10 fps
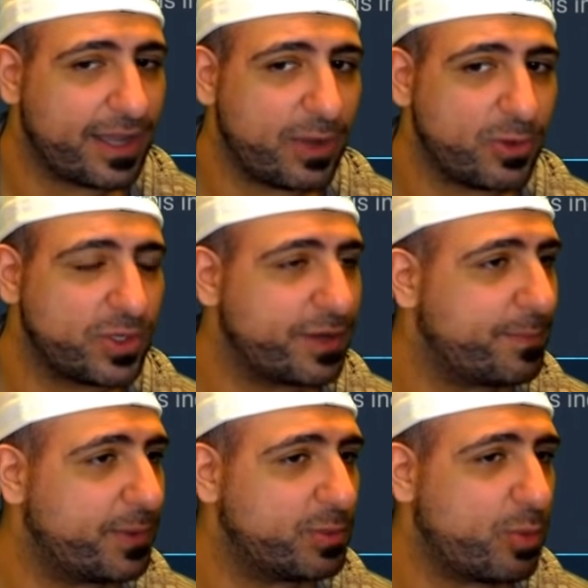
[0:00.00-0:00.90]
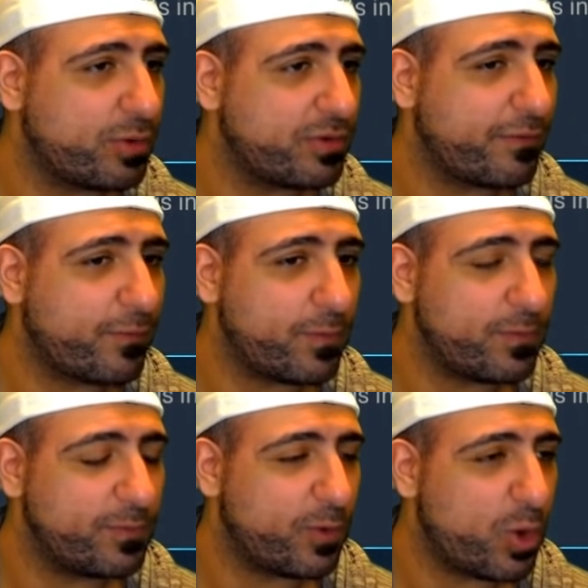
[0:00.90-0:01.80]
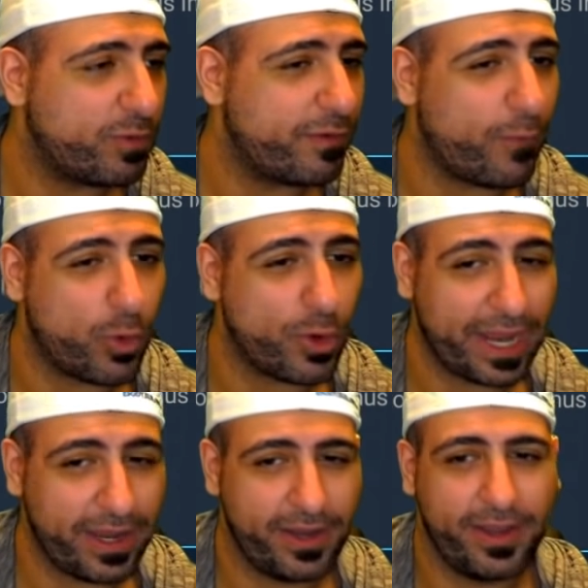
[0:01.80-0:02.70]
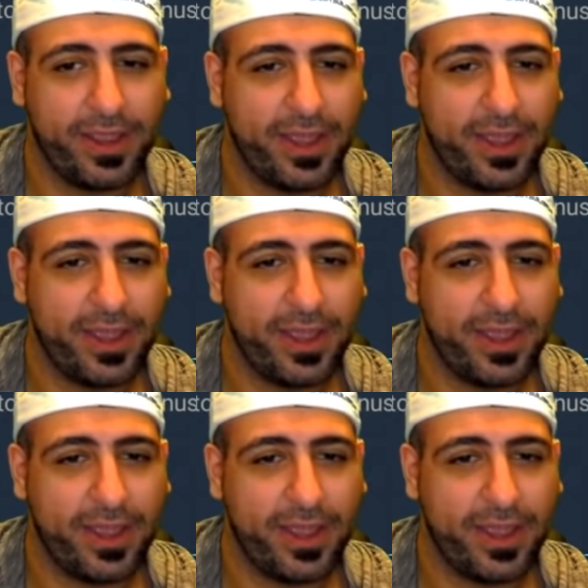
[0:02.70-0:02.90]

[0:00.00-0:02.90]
I was looking to build him over for over 4K.